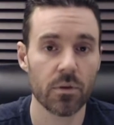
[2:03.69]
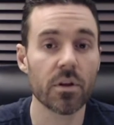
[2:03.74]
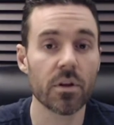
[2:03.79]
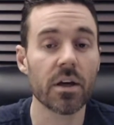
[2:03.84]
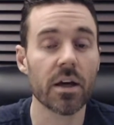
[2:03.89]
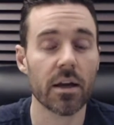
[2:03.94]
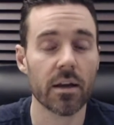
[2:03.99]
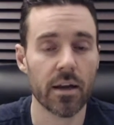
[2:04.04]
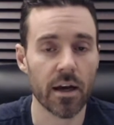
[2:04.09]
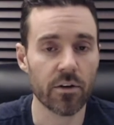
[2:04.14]

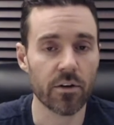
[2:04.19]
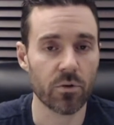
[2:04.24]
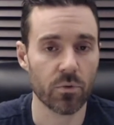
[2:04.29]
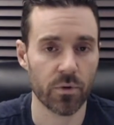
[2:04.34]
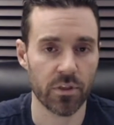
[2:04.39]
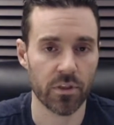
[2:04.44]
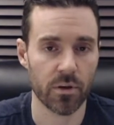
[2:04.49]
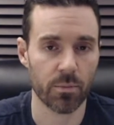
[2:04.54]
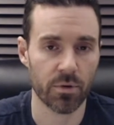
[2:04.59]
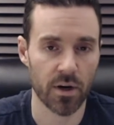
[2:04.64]
connect
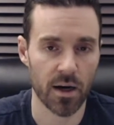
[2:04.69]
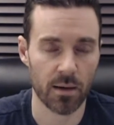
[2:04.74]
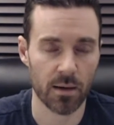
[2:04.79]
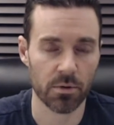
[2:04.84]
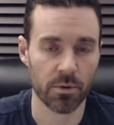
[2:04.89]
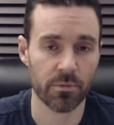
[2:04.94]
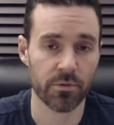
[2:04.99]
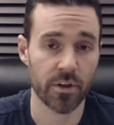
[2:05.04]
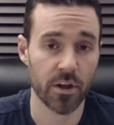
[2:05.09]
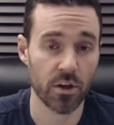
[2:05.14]
with the
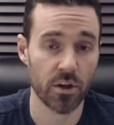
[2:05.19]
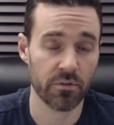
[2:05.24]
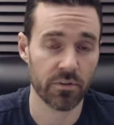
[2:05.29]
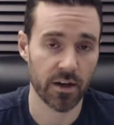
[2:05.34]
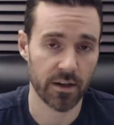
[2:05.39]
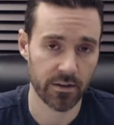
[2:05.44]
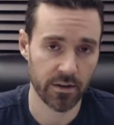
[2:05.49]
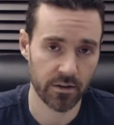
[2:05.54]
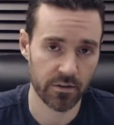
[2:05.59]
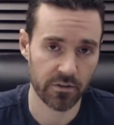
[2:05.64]
problems that you've
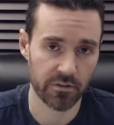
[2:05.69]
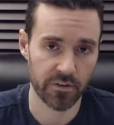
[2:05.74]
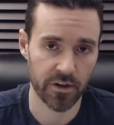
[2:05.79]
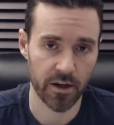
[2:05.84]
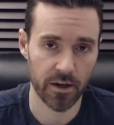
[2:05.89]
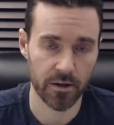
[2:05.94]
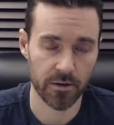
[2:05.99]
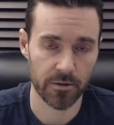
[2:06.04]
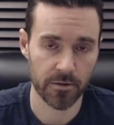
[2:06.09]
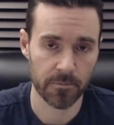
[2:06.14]

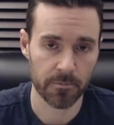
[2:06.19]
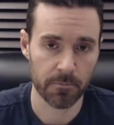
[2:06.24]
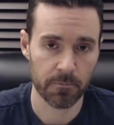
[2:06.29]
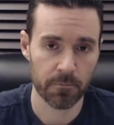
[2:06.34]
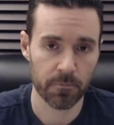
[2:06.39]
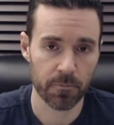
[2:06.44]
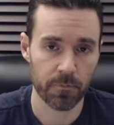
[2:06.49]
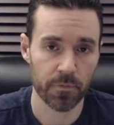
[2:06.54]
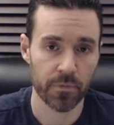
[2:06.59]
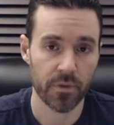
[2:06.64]
identified,
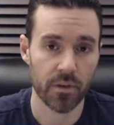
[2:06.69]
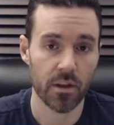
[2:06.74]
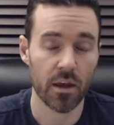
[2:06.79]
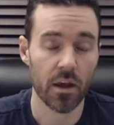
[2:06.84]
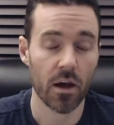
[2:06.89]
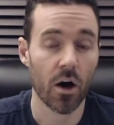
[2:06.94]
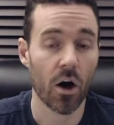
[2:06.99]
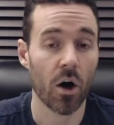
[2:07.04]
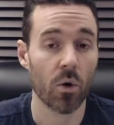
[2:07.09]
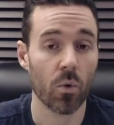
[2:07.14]

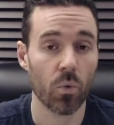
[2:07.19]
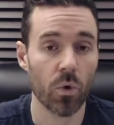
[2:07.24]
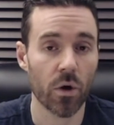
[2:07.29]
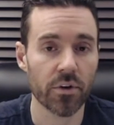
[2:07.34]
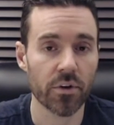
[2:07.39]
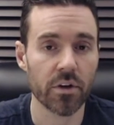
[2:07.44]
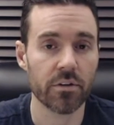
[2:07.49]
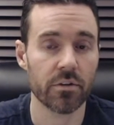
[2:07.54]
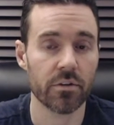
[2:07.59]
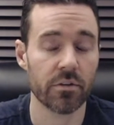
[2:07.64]
are
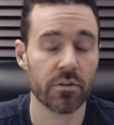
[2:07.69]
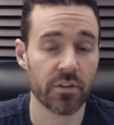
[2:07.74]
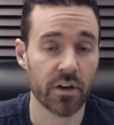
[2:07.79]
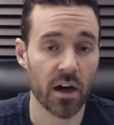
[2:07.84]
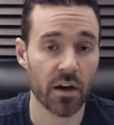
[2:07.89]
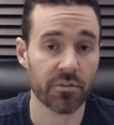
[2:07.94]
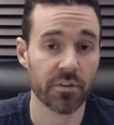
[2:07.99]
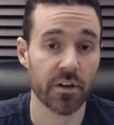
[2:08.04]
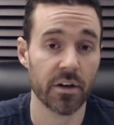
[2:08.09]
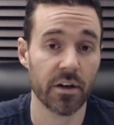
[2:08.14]
willing to
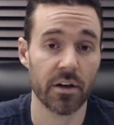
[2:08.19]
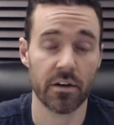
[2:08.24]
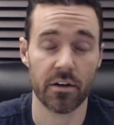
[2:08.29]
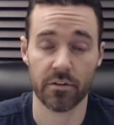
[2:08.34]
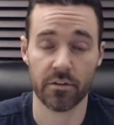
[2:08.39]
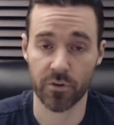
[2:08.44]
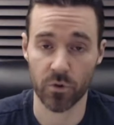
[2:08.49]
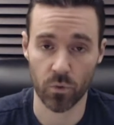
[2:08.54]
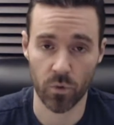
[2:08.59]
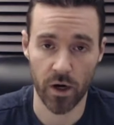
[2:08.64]
solve it in a
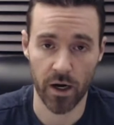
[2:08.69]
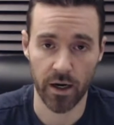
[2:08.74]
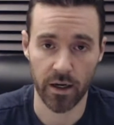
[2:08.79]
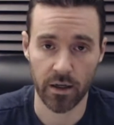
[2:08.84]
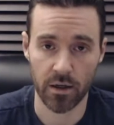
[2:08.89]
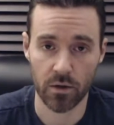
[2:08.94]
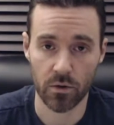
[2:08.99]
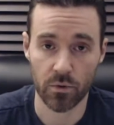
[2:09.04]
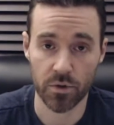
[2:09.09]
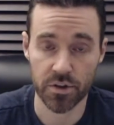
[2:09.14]
different
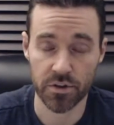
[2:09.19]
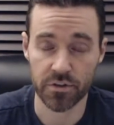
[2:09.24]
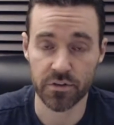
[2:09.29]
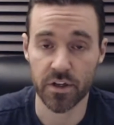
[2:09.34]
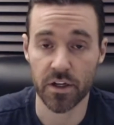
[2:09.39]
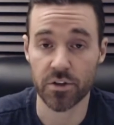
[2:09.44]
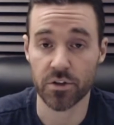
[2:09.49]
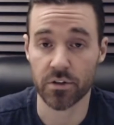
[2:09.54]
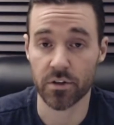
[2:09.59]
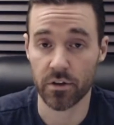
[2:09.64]
way, which
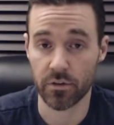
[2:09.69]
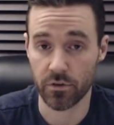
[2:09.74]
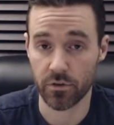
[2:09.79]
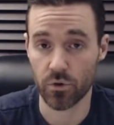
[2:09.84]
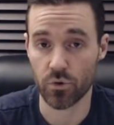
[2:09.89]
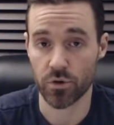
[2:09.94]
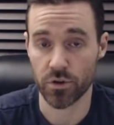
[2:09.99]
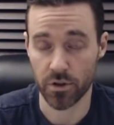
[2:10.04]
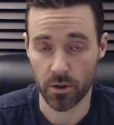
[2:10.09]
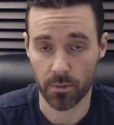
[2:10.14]
essentially is
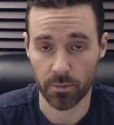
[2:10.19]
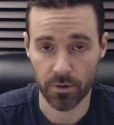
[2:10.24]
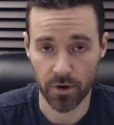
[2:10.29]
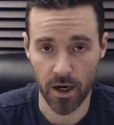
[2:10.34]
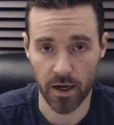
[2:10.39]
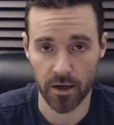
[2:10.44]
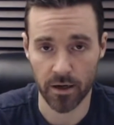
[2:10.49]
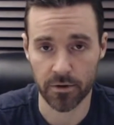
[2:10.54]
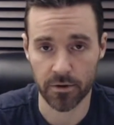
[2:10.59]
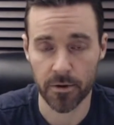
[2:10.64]
using your
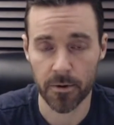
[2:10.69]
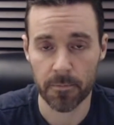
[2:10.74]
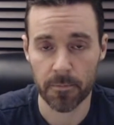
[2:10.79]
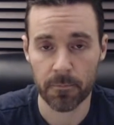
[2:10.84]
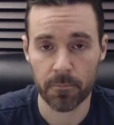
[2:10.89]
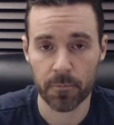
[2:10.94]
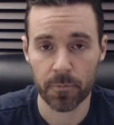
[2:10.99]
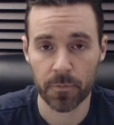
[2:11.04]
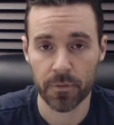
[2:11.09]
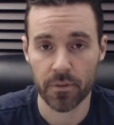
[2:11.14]
product,
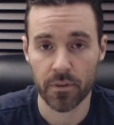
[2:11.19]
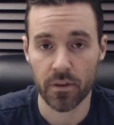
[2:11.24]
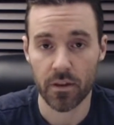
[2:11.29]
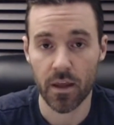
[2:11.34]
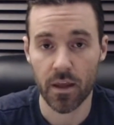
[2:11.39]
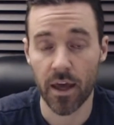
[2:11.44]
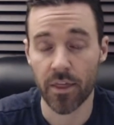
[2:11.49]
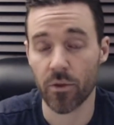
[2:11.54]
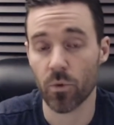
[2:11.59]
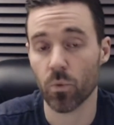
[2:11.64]

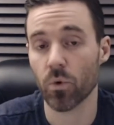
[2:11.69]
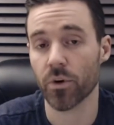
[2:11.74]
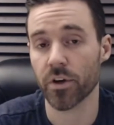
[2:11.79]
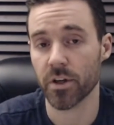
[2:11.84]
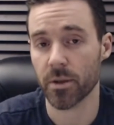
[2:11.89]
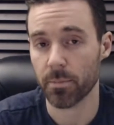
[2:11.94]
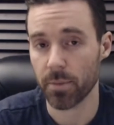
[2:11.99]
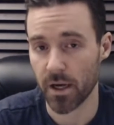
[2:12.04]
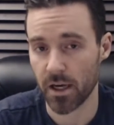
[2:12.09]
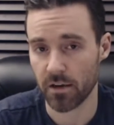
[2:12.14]
and they're willing
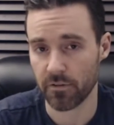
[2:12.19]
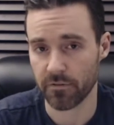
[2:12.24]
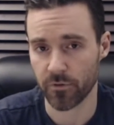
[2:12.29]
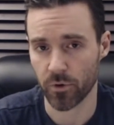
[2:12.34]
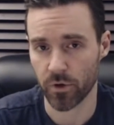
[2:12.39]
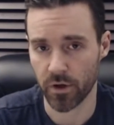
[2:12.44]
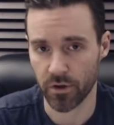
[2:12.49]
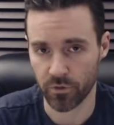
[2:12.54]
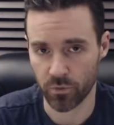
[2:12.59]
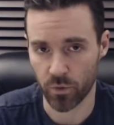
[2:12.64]
to pay
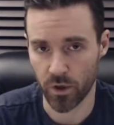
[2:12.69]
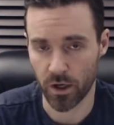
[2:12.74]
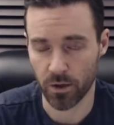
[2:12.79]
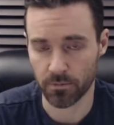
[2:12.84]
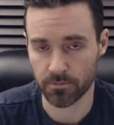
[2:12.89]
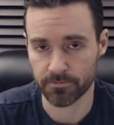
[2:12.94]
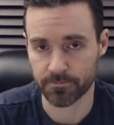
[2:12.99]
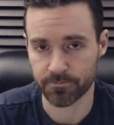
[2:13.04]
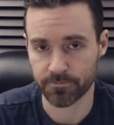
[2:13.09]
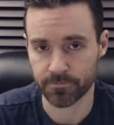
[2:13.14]
for it as
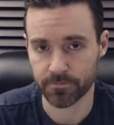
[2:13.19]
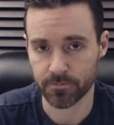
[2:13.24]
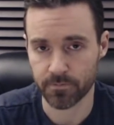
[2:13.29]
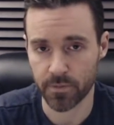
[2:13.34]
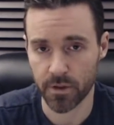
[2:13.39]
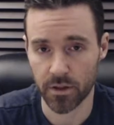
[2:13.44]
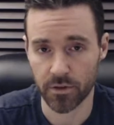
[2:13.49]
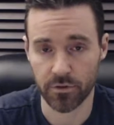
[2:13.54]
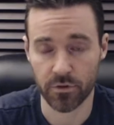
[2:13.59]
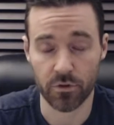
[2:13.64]
well,
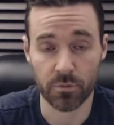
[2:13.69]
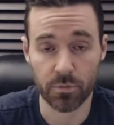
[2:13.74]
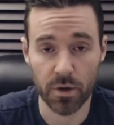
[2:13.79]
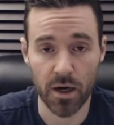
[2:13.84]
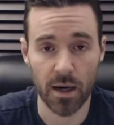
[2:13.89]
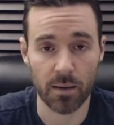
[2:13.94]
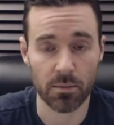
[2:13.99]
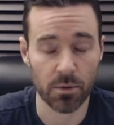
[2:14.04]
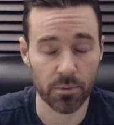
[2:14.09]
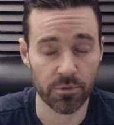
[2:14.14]
because those
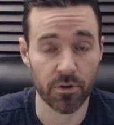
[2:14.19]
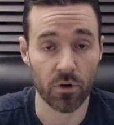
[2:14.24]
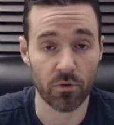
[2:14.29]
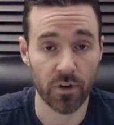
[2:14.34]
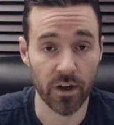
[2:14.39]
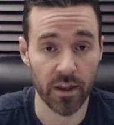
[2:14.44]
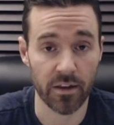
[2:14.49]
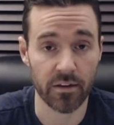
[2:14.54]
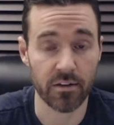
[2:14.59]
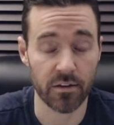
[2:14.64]
problems are
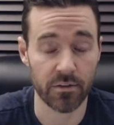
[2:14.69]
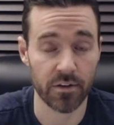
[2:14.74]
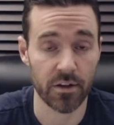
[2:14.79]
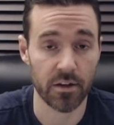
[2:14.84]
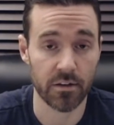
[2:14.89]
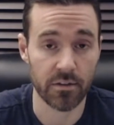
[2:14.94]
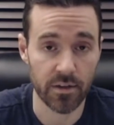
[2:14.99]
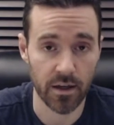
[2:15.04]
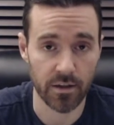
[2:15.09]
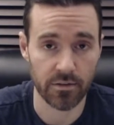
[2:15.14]
relatively
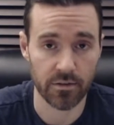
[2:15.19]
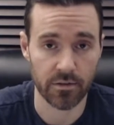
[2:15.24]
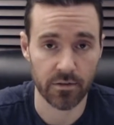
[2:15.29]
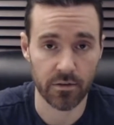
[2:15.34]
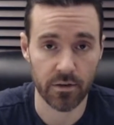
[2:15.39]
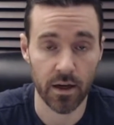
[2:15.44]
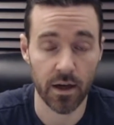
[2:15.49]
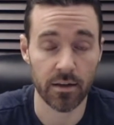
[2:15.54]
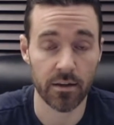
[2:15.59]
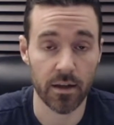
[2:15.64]
intense
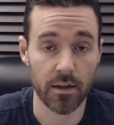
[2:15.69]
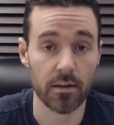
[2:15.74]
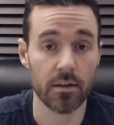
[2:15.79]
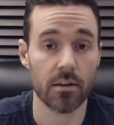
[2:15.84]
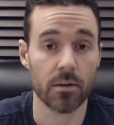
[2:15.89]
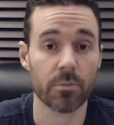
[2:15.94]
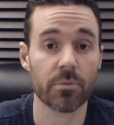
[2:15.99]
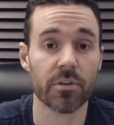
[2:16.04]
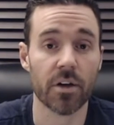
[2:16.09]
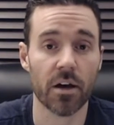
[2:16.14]
and they need
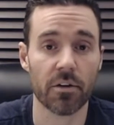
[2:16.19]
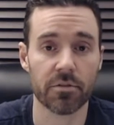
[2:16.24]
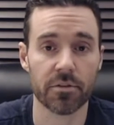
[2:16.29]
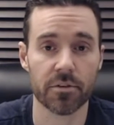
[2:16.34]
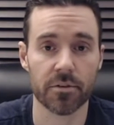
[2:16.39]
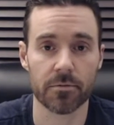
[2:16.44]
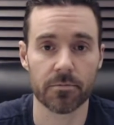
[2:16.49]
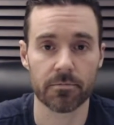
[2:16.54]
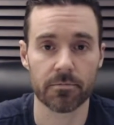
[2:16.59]
them solved.